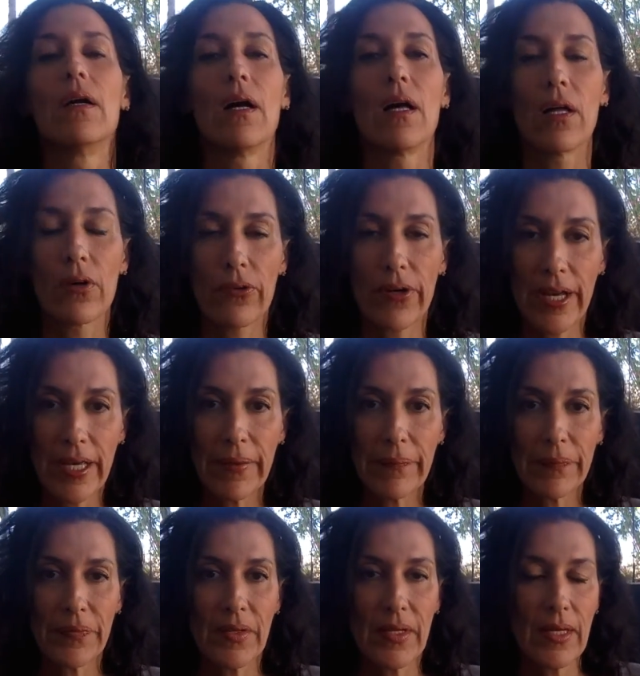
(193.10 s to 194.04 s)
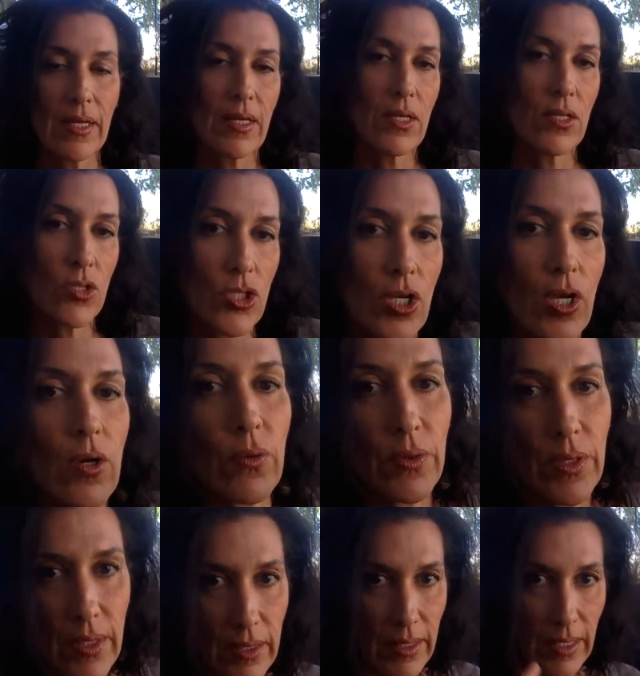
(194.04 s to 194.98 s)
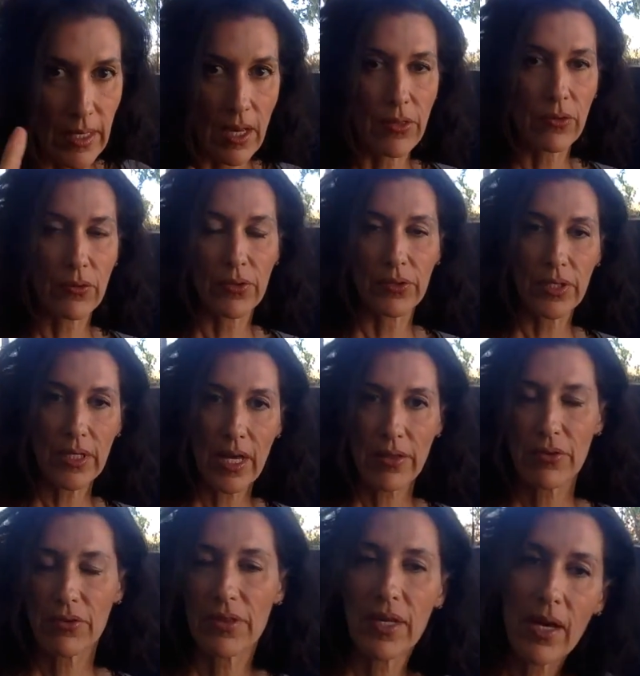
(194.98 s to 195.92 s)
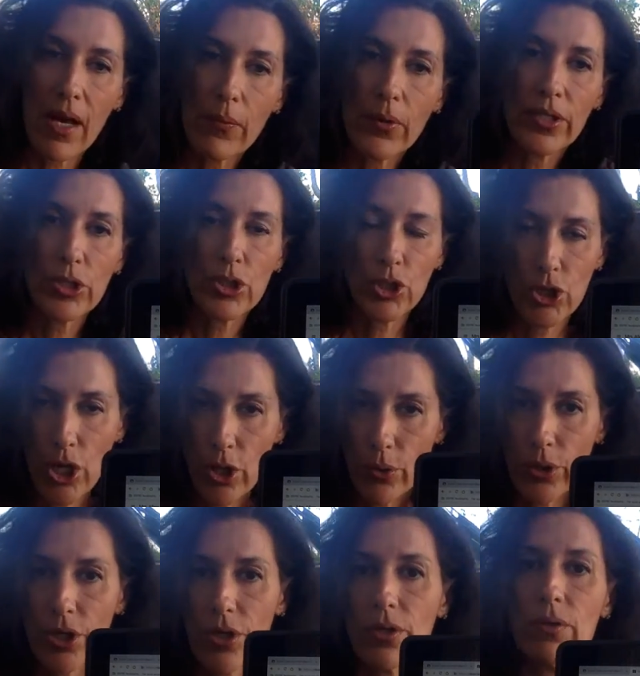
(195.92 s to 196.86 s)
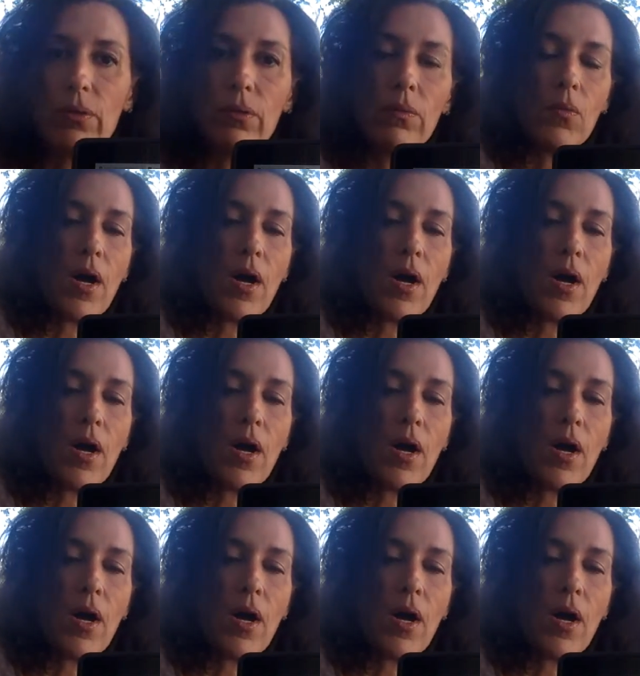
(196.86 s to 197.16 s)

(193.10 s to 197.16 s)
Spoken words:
All right? So the only other thing I want to show you